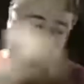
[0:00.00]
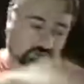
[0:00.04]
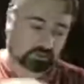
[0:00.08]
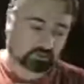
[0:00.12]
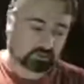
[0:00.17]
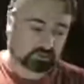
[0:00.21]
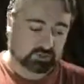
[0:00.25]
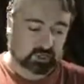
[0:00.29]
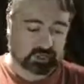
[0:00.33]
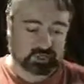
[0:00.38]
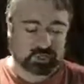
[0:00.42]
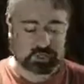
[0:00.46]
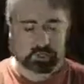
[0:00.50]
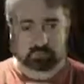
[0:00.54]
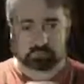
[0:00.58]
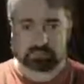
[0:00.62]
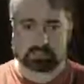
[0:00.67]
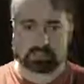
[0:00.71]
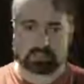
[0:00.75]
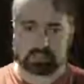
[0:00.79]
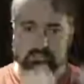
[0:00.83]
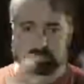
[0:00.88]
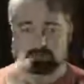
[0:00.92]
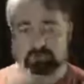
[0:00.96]
straight in,
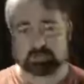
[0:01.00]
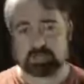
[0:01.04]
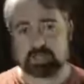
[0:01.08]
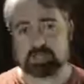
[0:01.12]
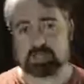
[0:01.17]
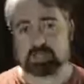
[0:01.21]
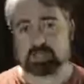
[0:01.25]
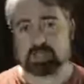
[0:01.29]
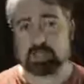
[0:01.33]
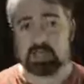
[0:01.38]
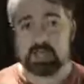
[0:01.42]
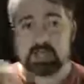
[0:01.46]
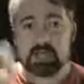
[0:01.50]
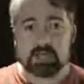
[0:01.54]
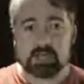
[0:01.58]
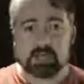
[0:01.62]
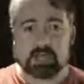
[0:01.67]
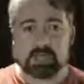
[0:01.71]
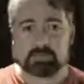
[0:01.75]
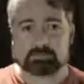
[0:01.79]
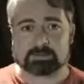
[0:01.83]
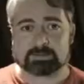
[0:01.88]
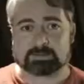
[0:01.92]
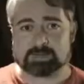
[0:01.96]
we type a thing, and
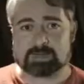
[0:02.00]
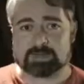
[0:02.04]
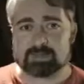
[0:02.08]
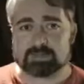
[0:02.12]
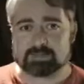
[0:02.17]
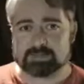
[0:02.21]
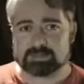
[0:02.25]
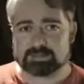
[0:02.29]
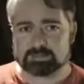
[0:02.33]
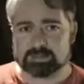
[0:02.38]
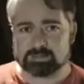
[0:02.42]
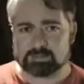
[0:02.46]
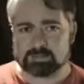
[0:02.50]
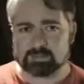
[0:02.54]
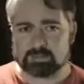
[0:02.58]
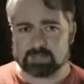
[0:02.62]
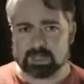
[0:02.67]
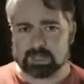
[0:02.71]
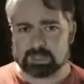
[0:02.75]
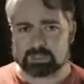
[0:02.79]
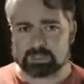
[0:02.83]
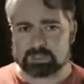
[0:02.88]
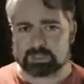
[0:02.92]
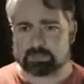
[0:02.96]
up it goes, and it's
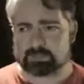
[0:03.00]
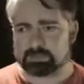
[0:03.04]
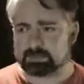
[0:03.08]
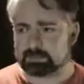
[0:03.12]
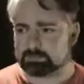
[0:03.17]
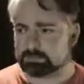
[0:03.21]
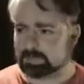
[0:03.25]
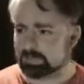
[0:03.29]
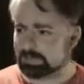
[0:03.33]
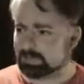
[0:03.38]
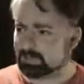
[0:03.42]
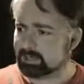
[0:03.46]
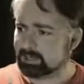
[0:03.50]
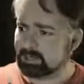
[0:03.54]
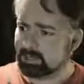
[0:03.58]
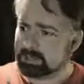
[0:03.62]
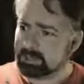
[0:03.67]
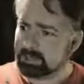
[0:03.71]
all hunky-dory, but